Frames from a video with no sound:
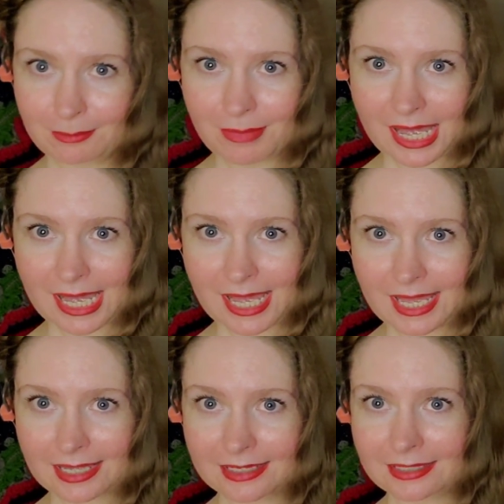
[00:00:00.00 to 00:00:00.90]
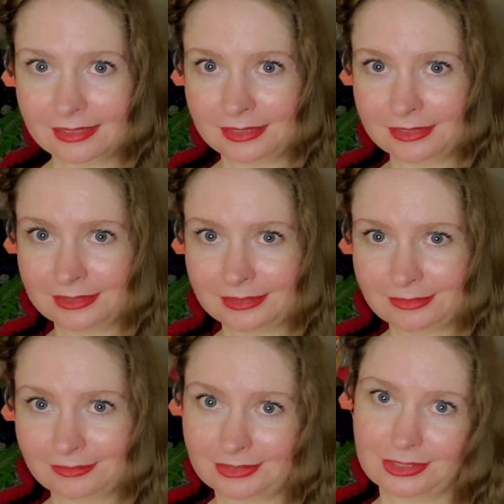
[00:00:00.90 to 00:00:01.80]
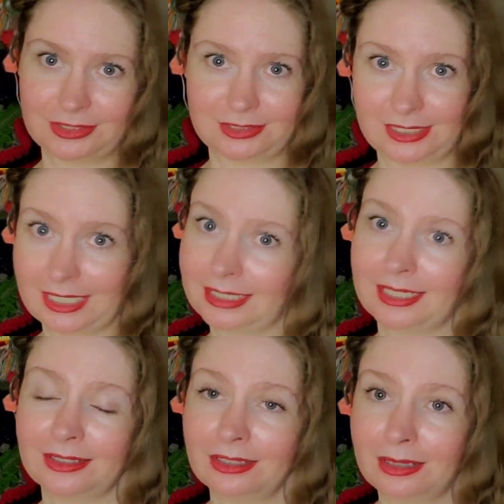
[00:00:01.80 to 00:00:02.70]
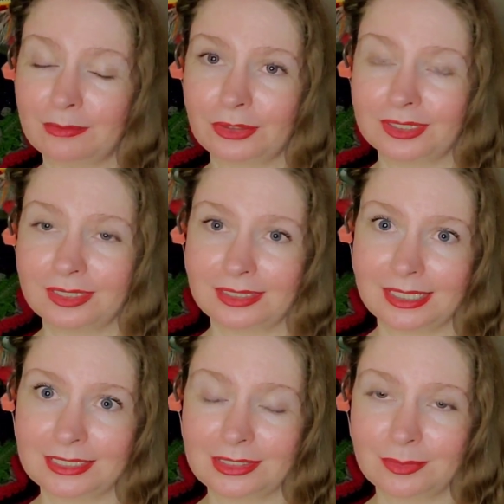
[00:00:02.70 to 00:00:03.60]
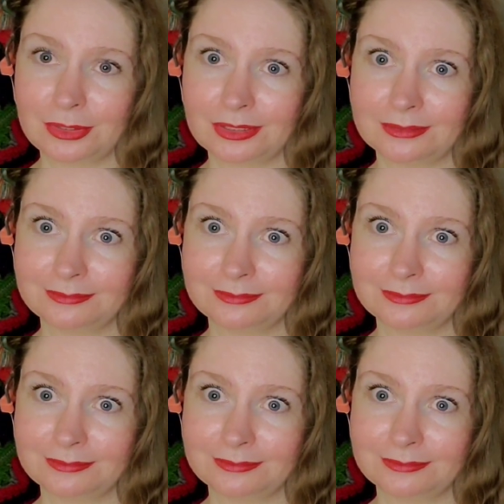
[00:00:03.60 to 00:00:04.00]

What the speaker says: bag, which I like a lot more than I liked the book.